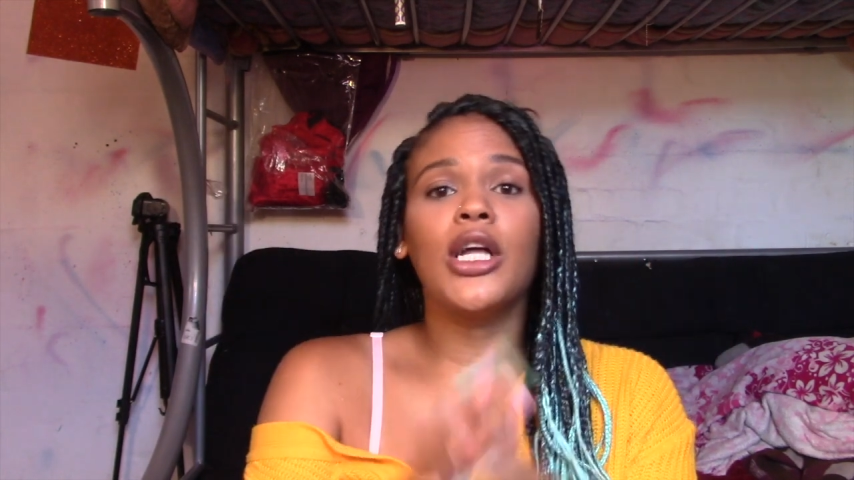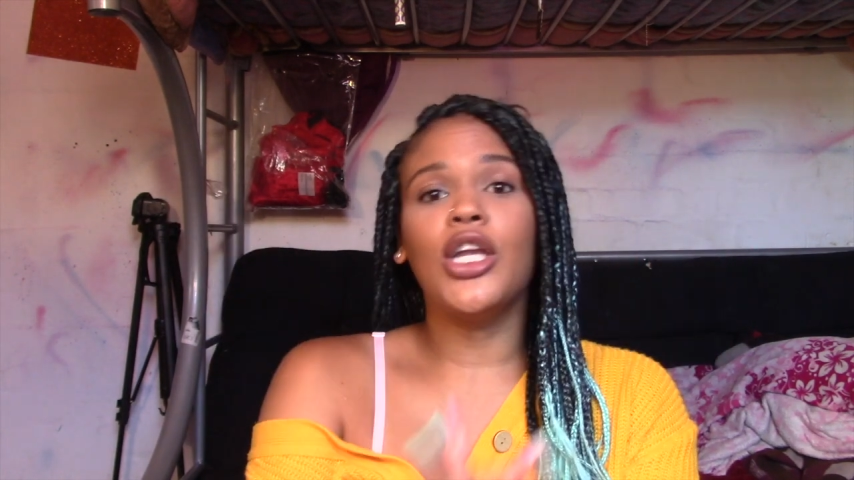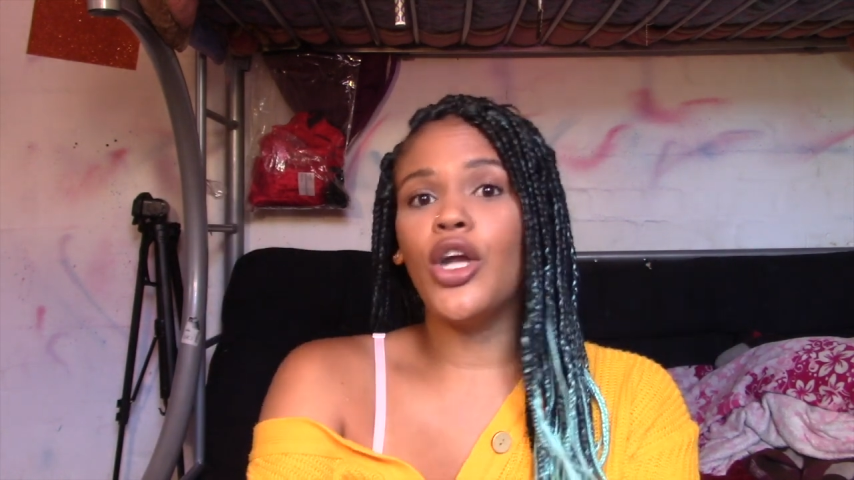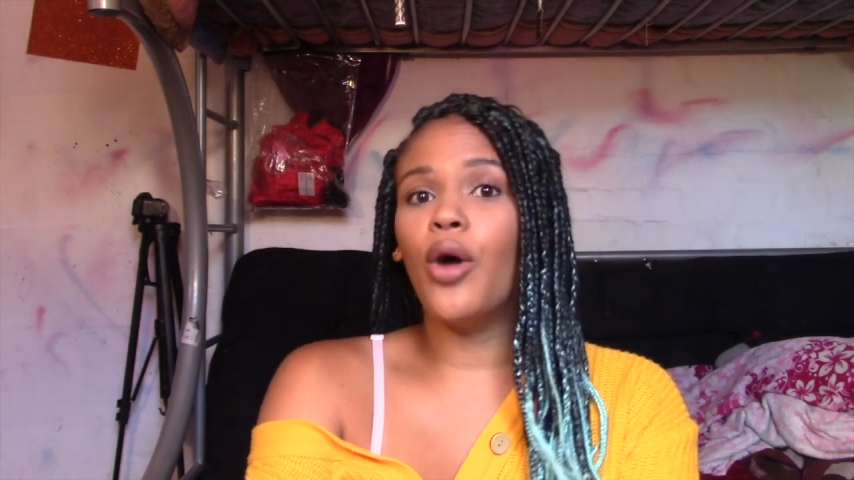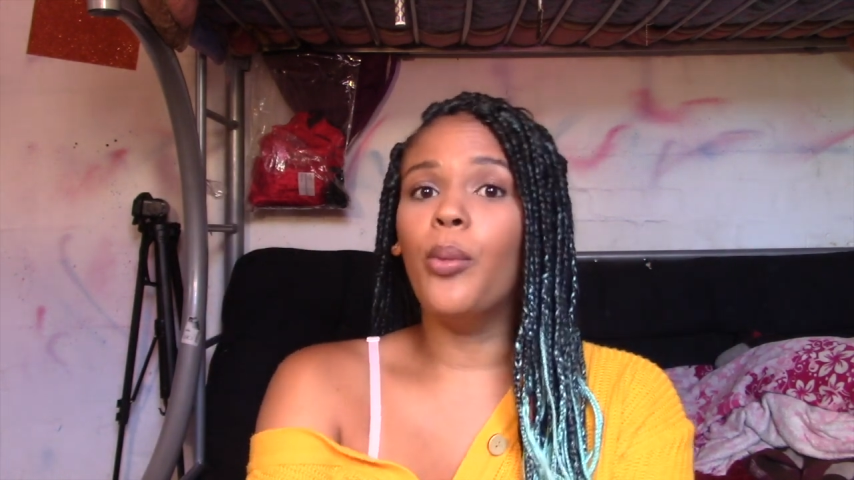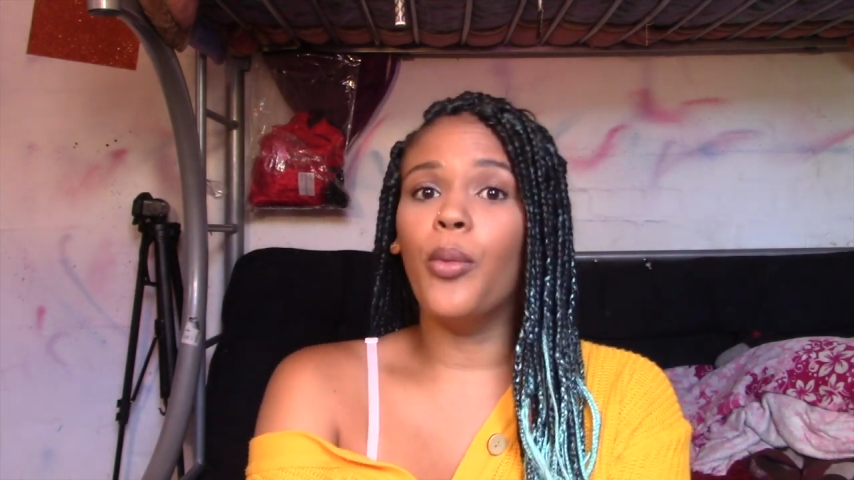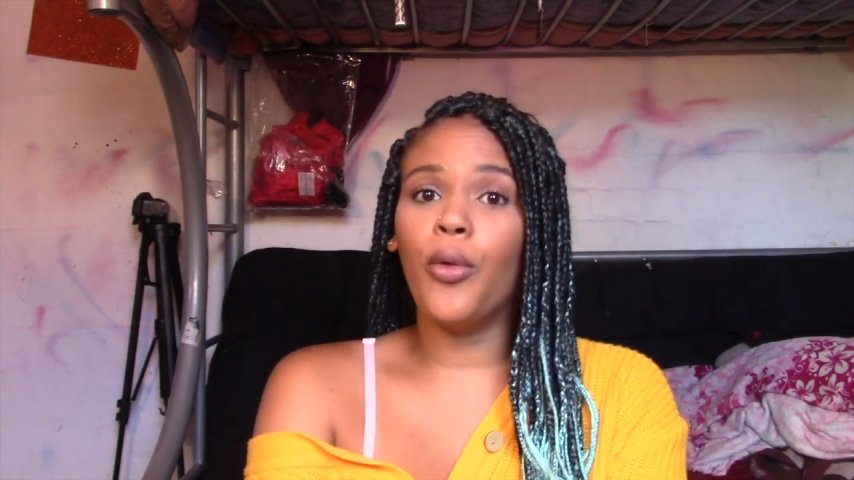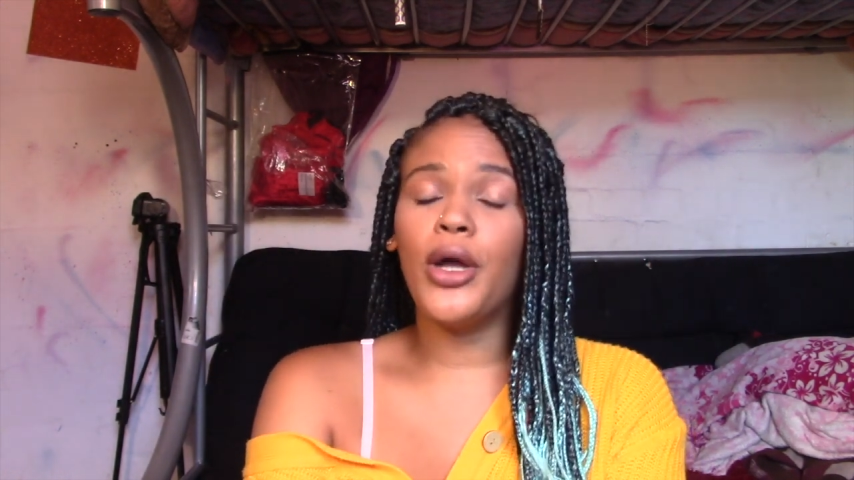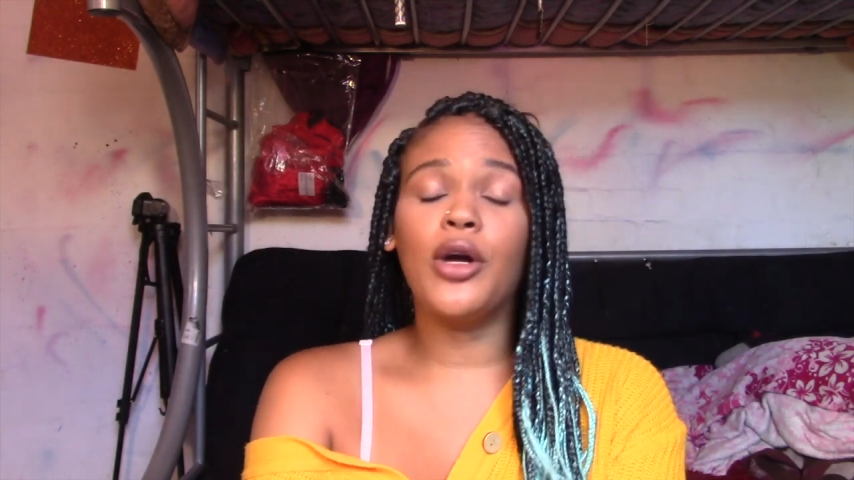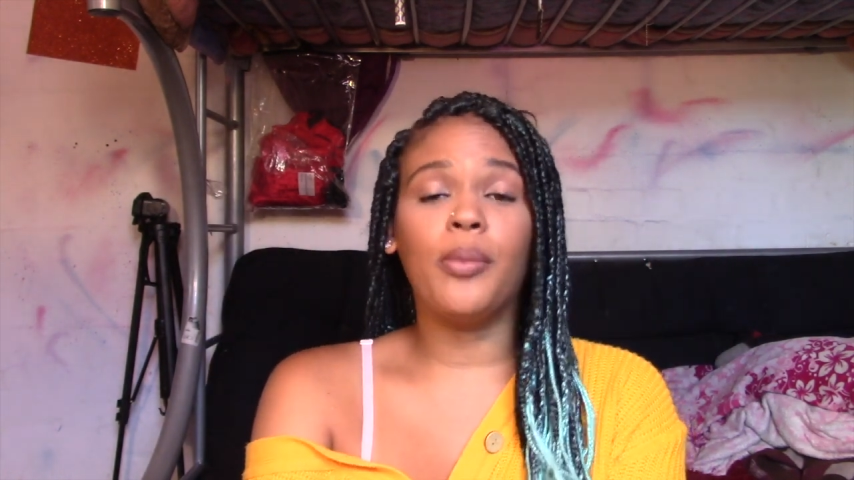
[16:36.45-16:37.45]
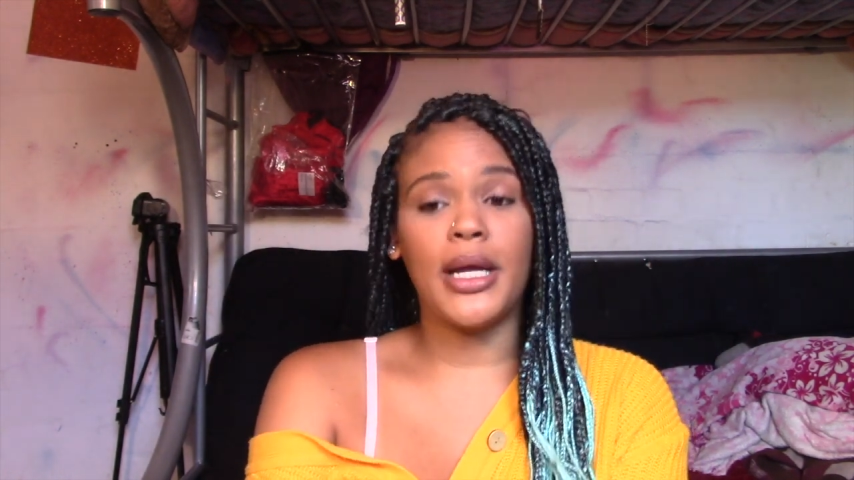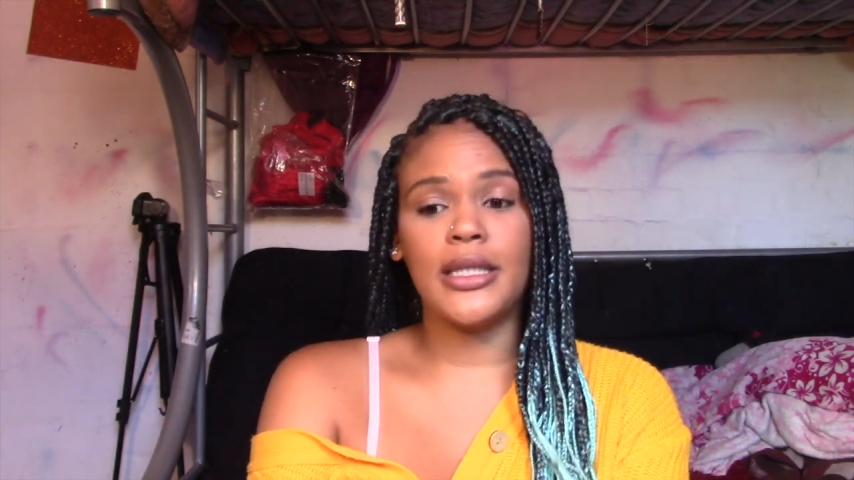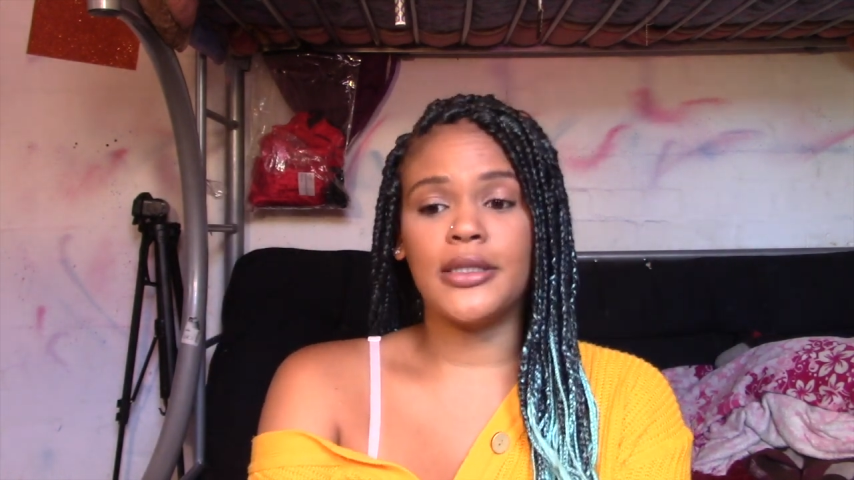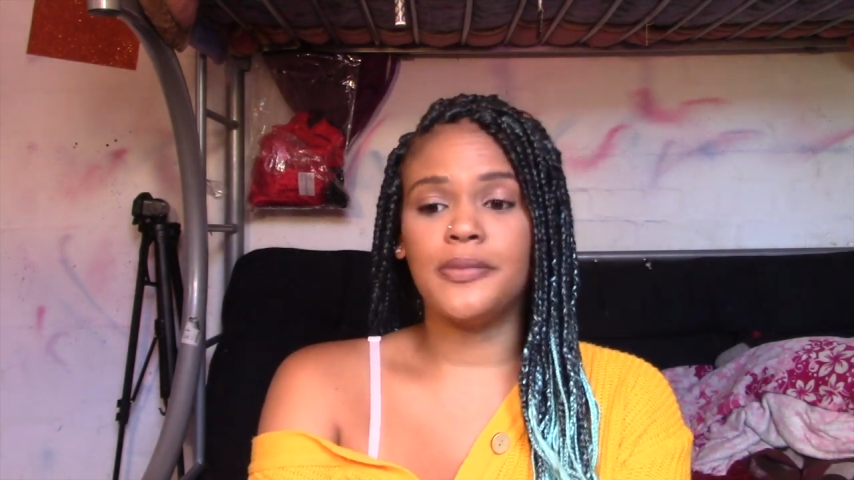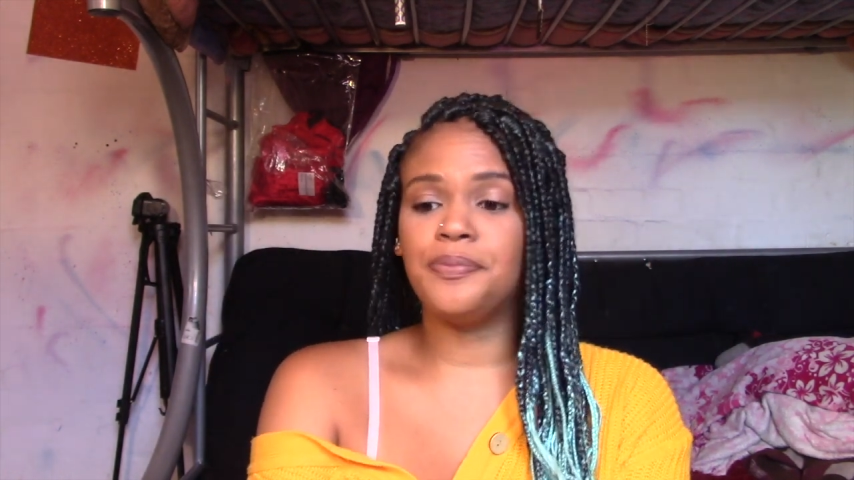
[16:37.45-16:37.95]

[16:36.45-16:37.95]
know more and know better,